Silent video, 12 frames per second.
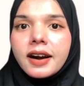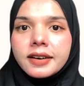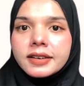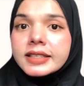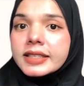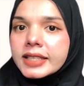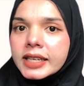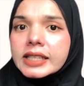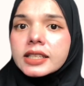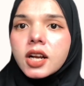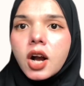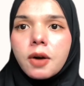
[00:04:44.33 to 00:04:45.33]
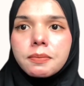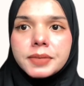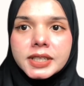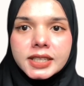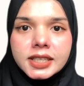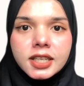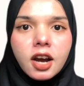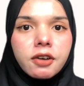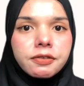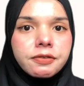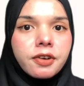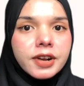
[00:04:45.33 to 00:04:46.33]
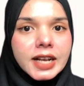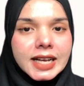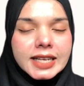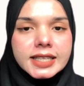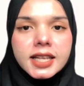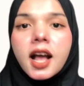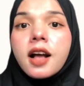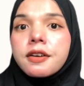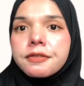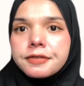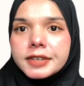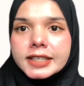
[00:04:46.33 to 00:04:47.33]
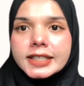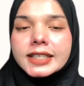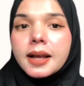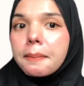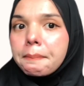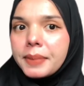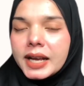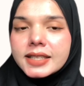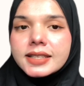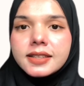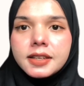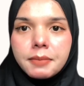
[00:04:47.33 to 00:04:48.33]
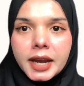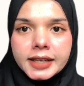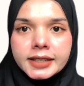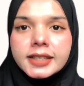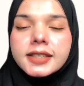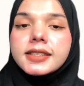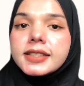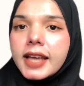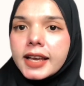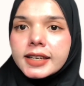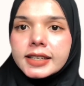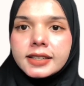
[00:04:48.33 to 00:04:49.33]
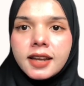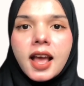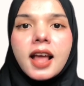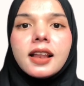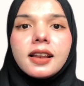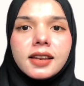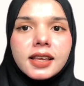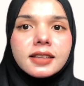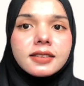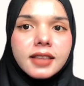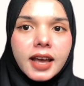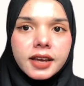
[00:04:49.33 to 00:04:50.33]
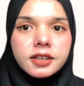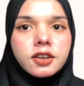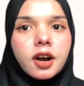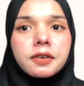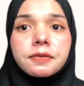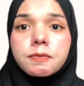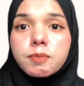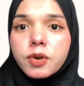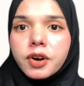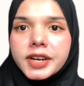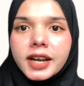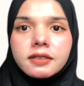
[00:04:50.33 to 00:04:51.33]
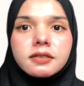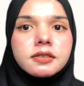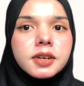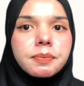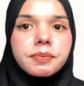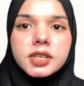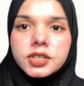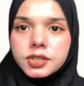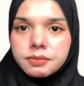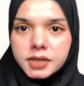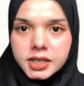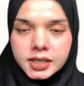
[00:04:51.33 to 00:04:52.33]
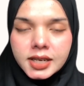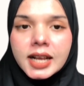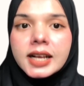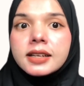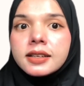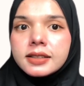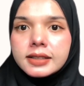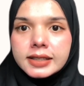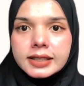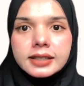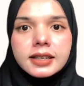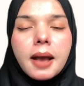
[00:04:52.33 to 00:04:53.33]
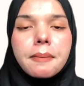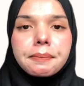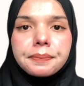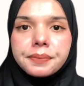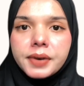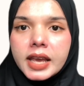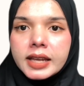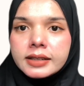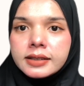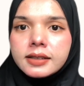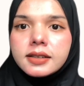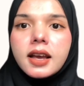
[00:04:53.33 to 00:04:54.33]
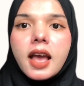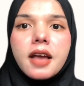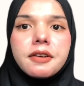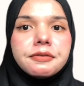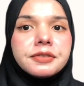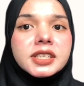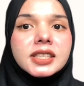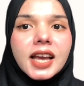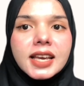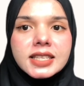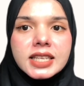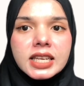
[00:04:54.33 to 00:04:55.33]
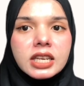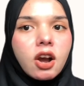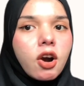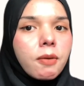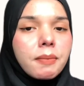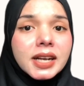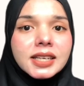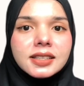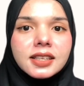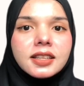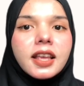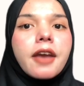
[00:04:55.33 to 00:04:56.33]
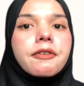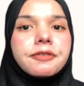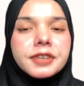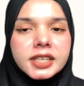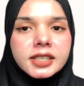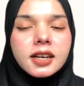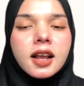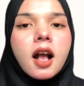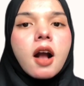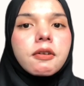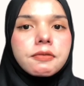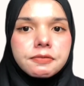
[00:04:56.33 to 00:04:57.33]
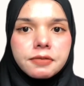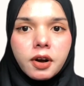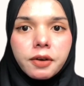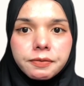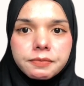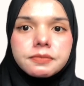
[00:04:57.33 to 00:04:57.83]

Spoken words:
are 6 components of forecast. First, past demand. Second, lead time of product replenishment. Third, planned advertising or marketing effort. Fourth,